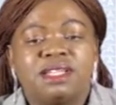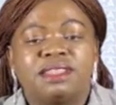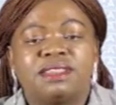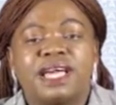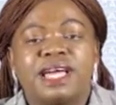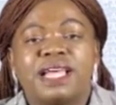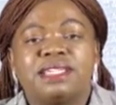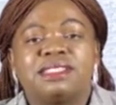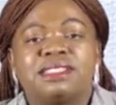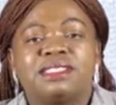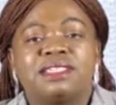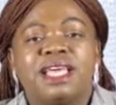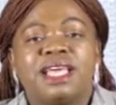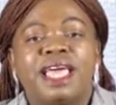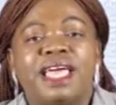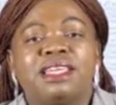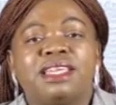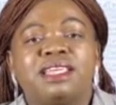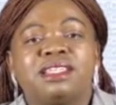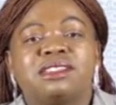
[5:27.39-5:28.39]
that
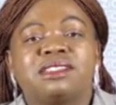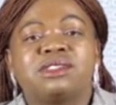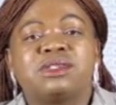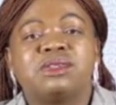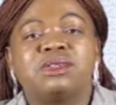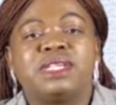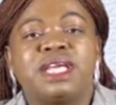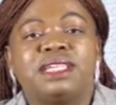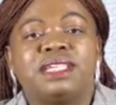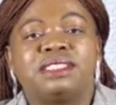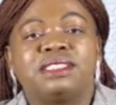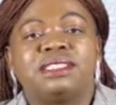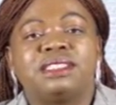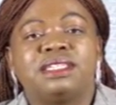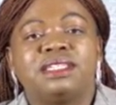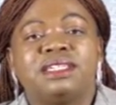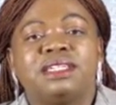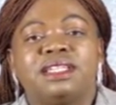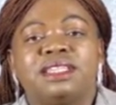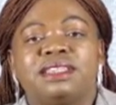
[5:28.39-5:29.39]
any student